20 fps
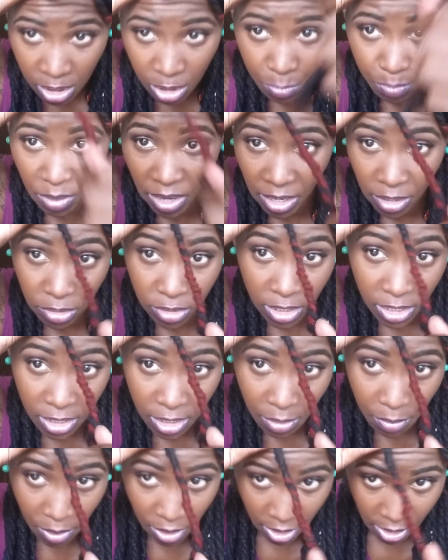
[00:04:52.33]

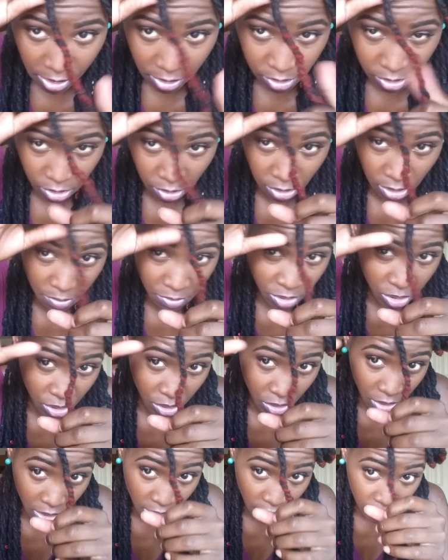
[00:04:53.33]
spiraling up here. So let me
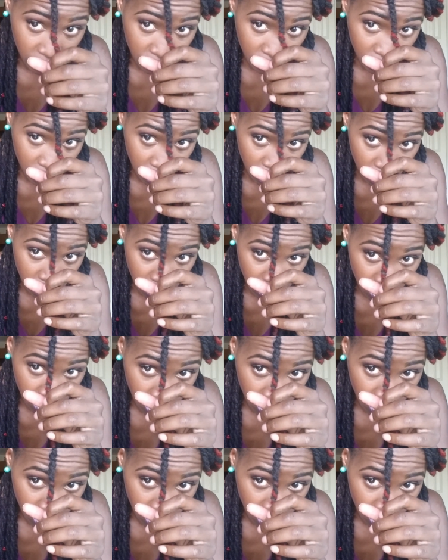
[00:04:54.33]
show you guys.